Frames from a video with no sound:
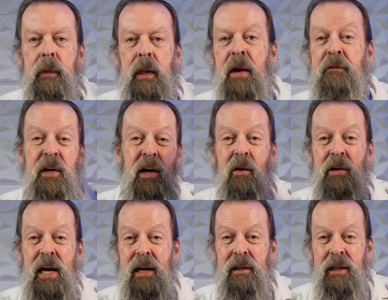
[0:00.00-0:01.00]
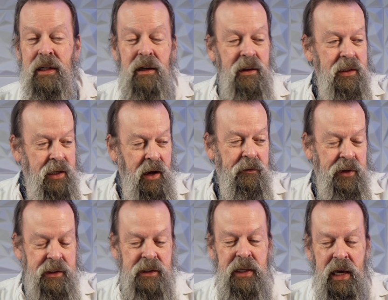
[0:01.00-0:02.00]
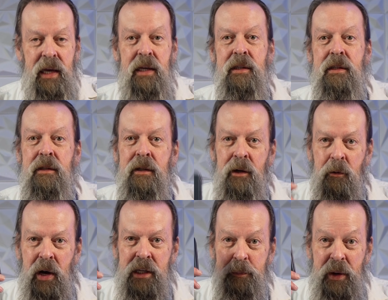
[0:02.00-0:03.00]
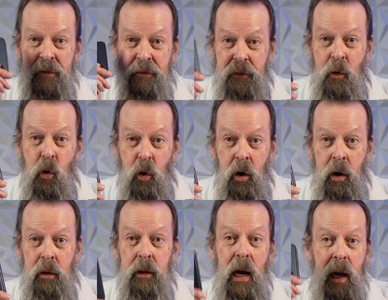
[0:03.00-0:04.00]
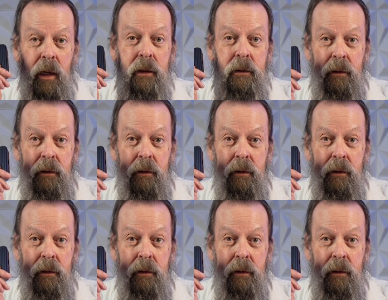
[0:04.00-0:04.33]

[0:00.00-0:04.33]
If you go down and look at all the stuff, it says USB 4, not